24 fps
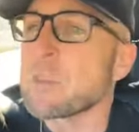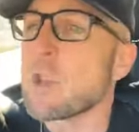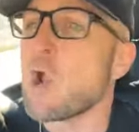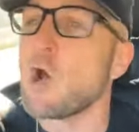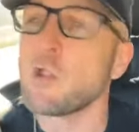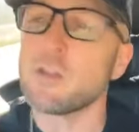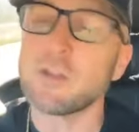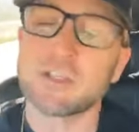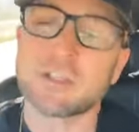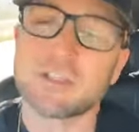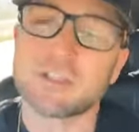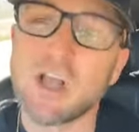
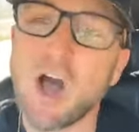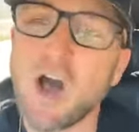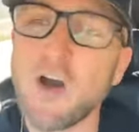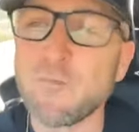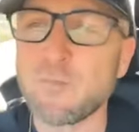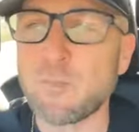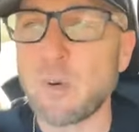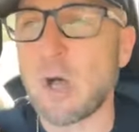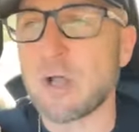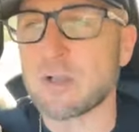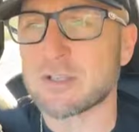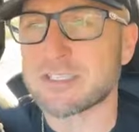On the
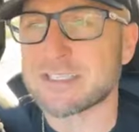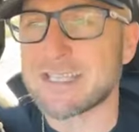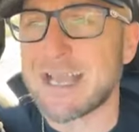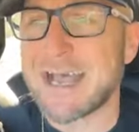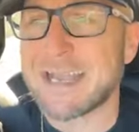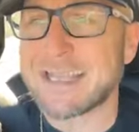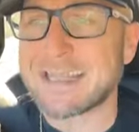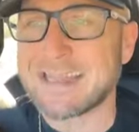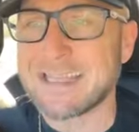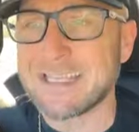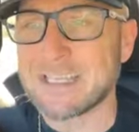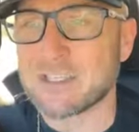softball
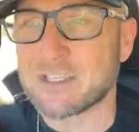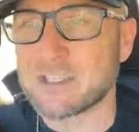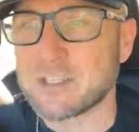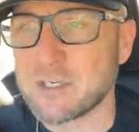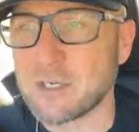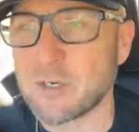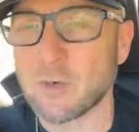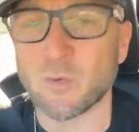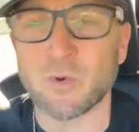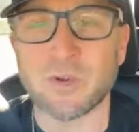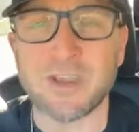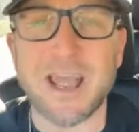side this
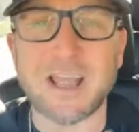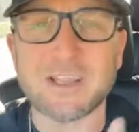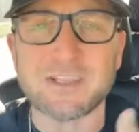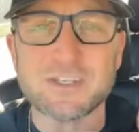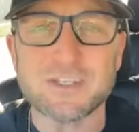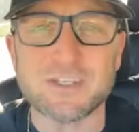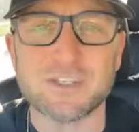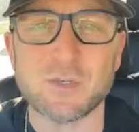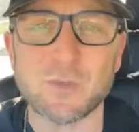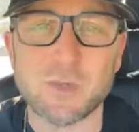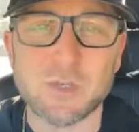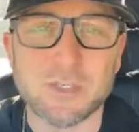year, we're not
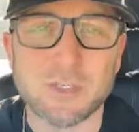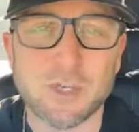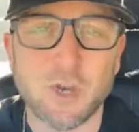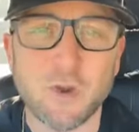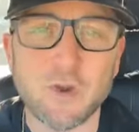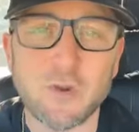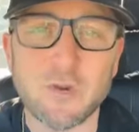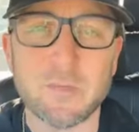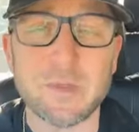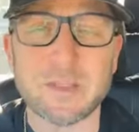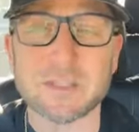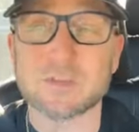just doing
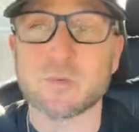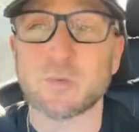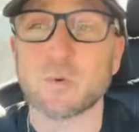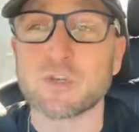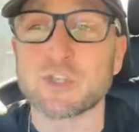tournaments.